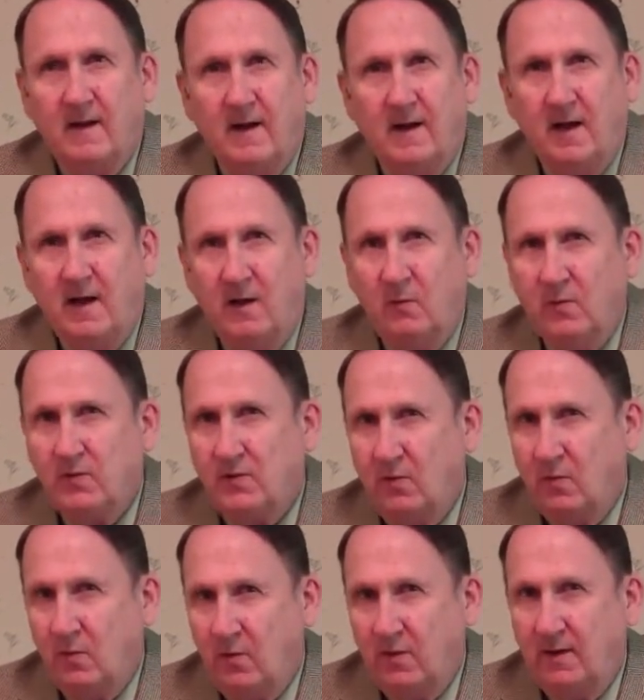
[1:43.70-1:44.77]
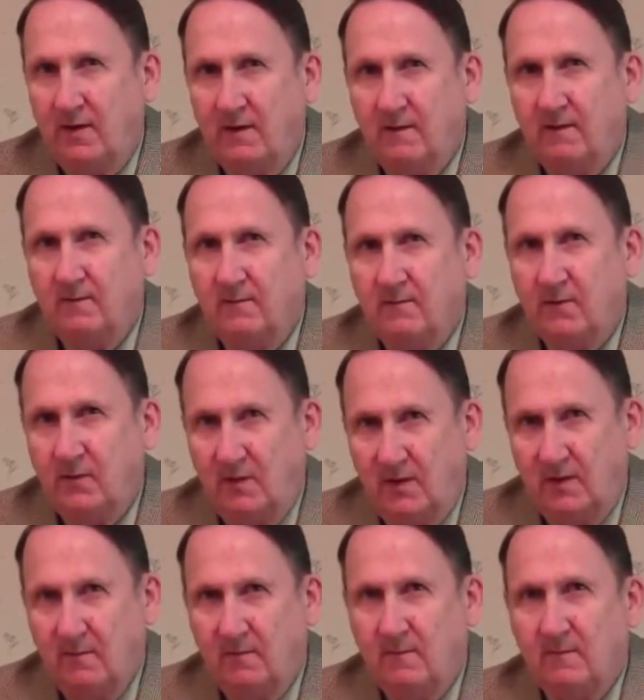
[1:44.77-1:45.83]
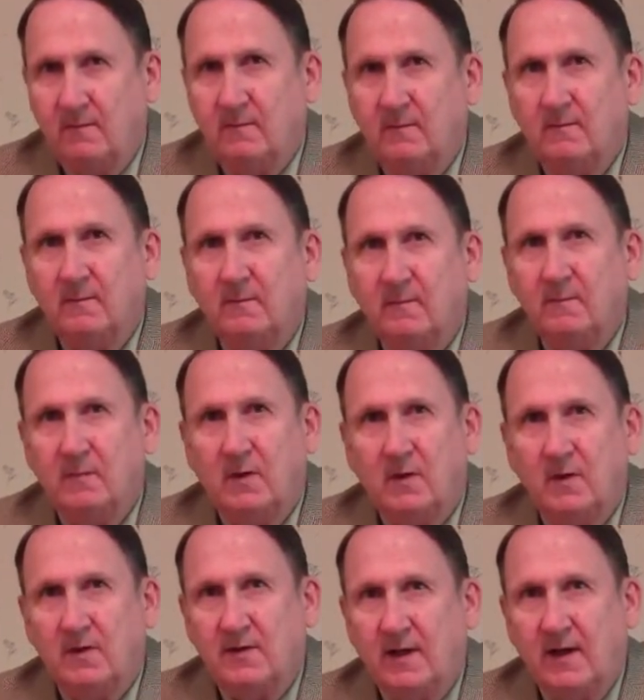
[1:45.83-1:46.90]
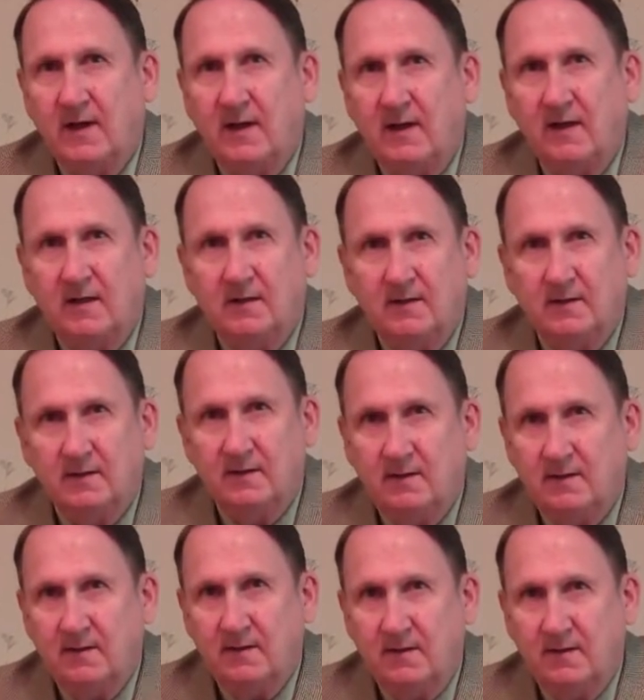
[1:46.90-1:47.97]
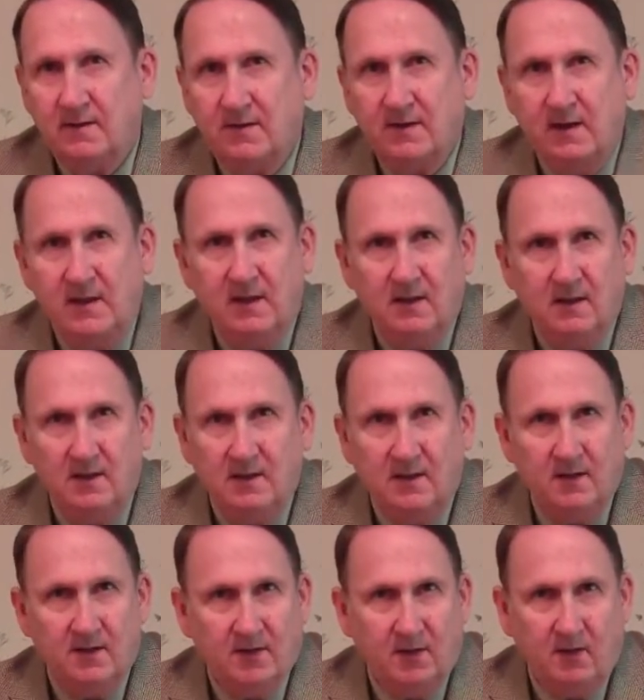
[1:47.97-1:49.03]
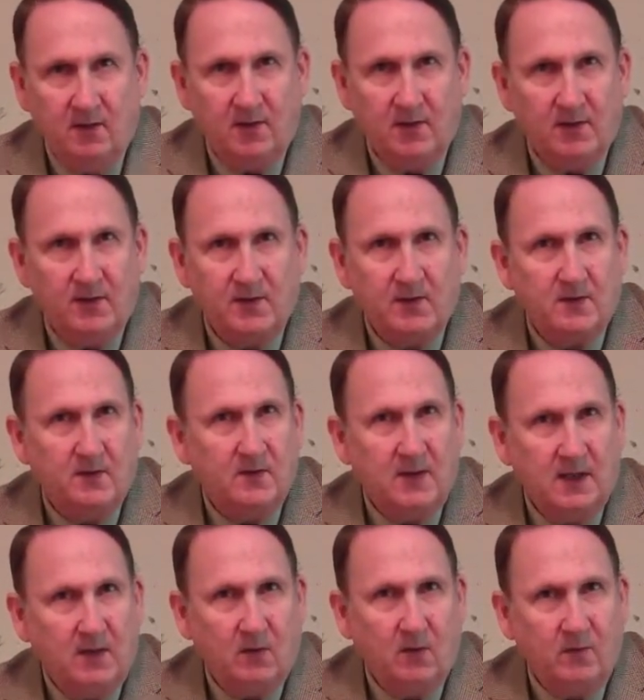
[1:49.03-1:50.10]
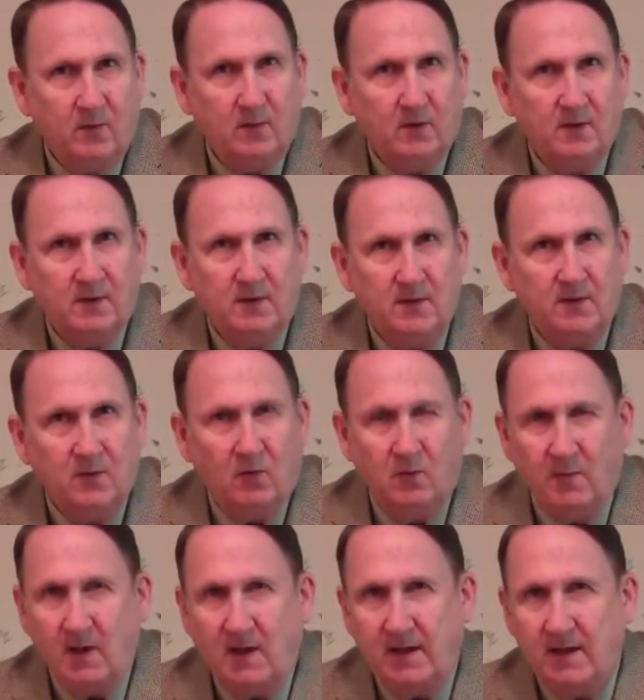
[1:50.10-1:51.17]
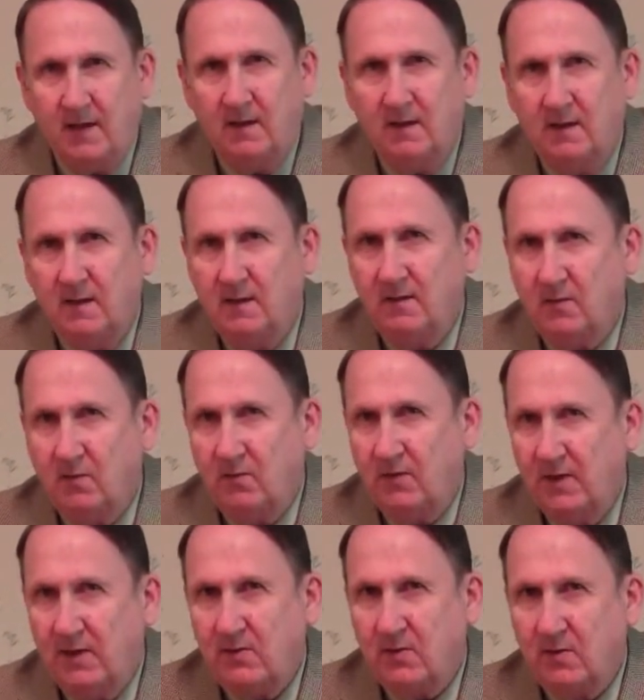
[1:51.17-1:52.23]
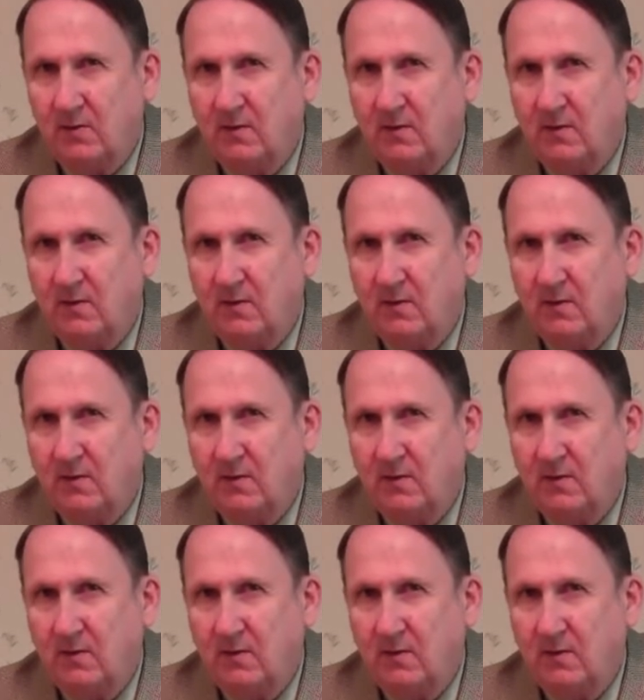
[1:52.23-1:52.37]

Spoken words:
I was so worried for him because I seen his illness take over his whole body and his whole nature.